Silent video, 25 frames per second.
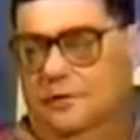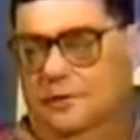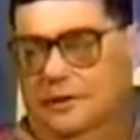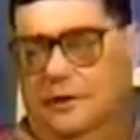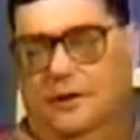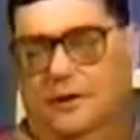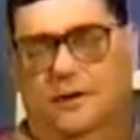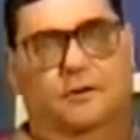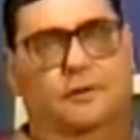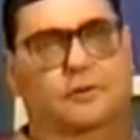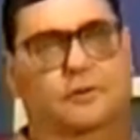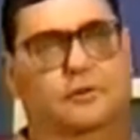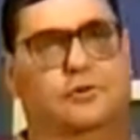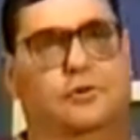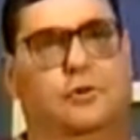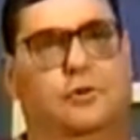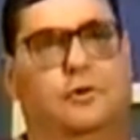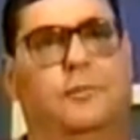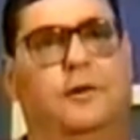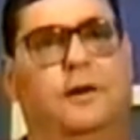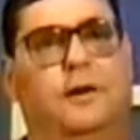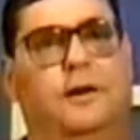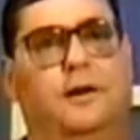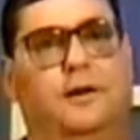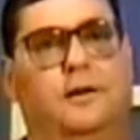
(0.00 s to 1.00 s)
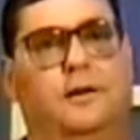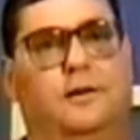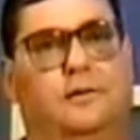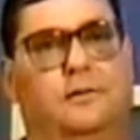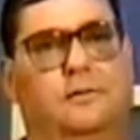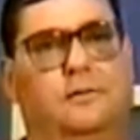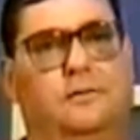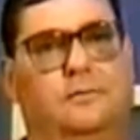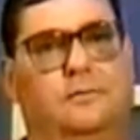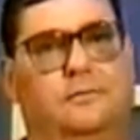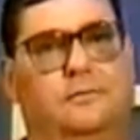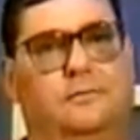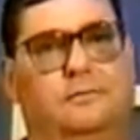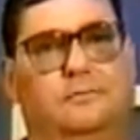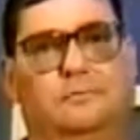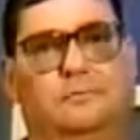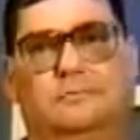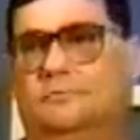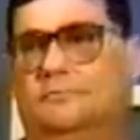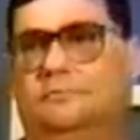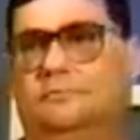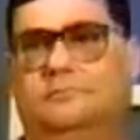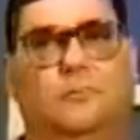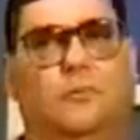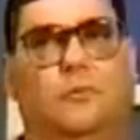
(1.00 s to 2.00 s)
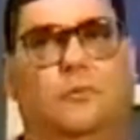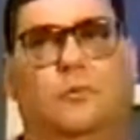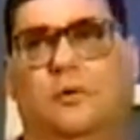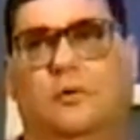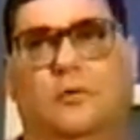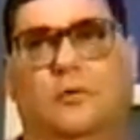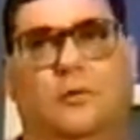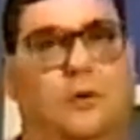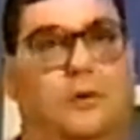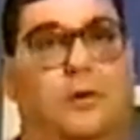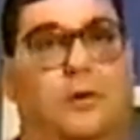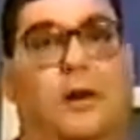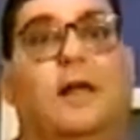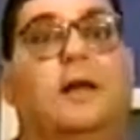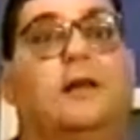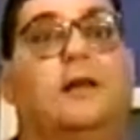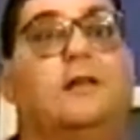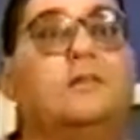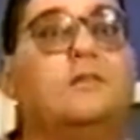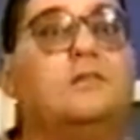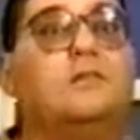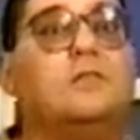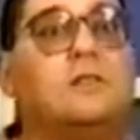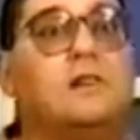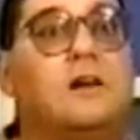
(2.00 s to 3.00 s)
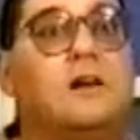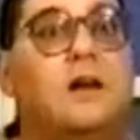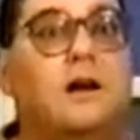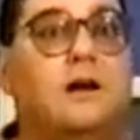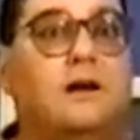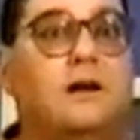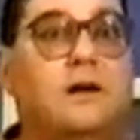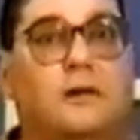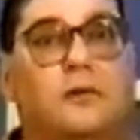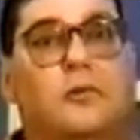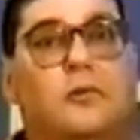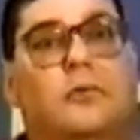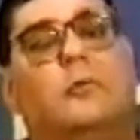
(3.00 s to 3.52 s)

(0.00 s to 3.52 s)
get into Germany or head of the CIA